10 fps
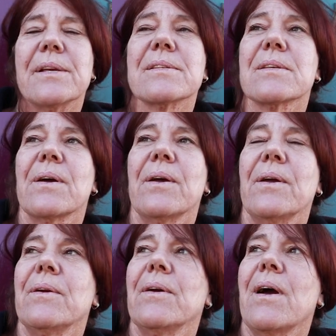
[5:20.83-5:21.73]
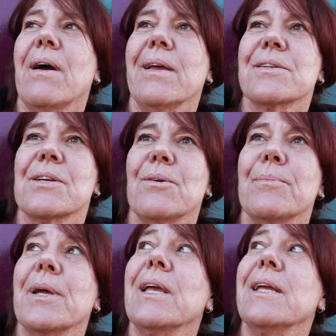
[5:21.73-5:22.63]
So I actually
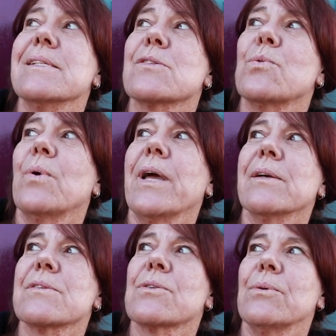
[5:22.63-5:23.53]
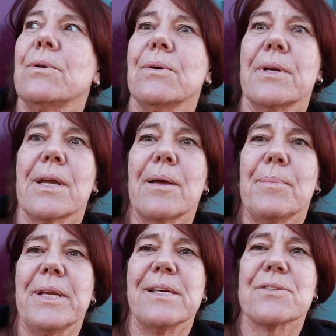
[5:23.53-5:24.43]
got my handsaw out, screwed on a
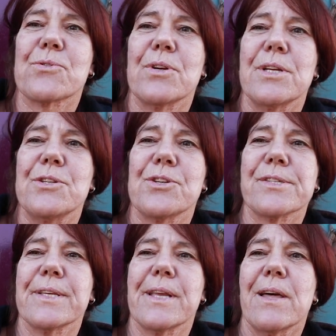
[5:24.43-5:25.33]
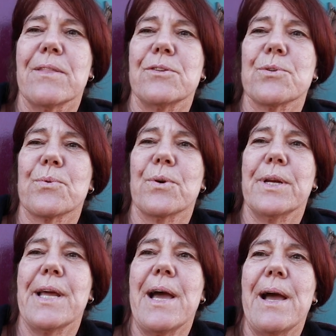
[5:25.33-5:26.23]
couple of extra hinges and cut the door
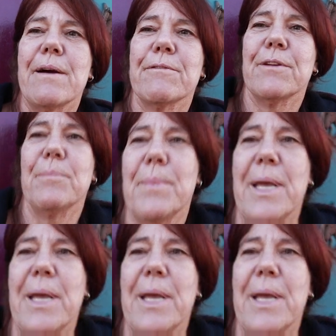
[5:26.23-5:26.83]
in half and